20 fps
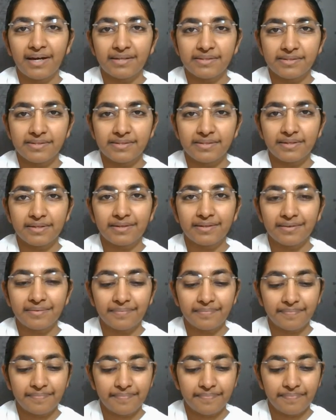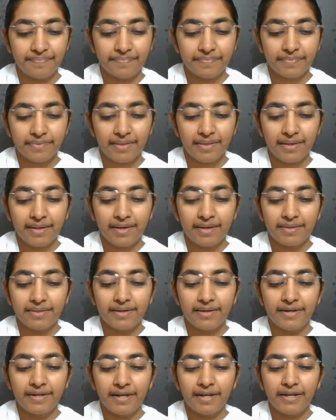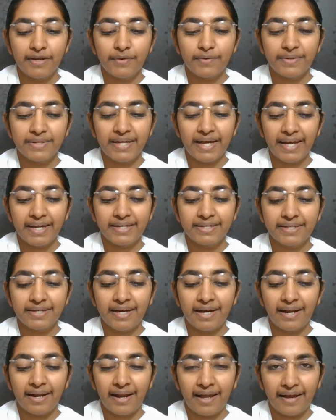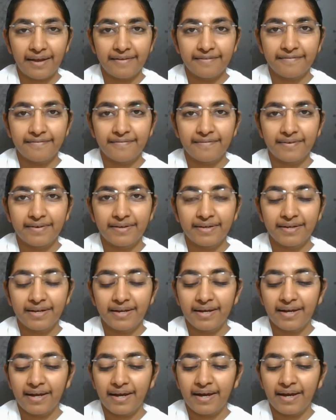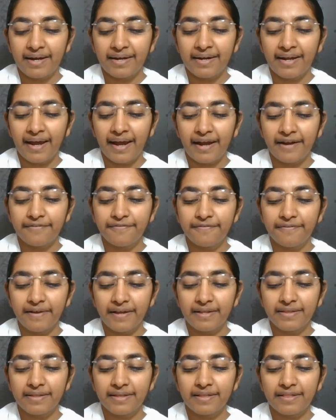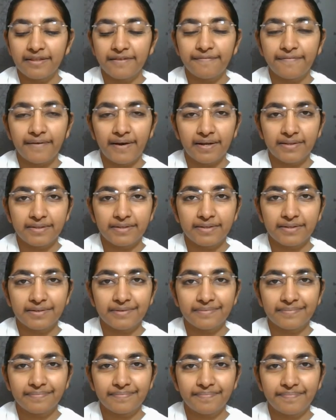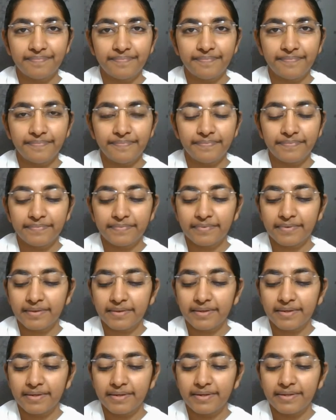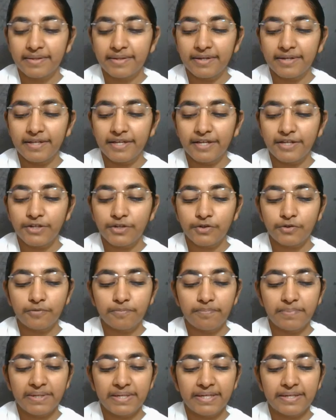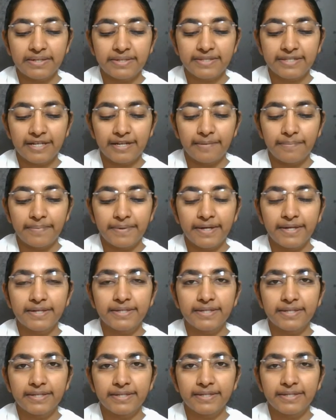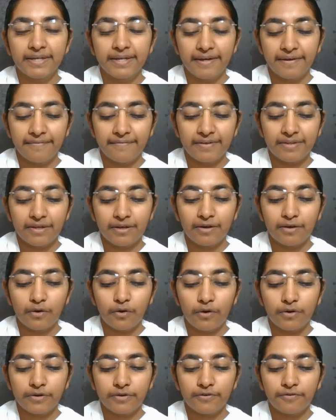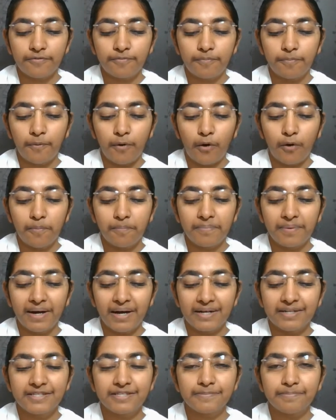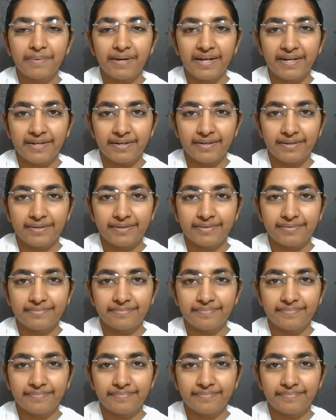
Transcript: Answer The day you died alive and had faith in the Father. The day should be celebrated with a lot of pomp and splendor.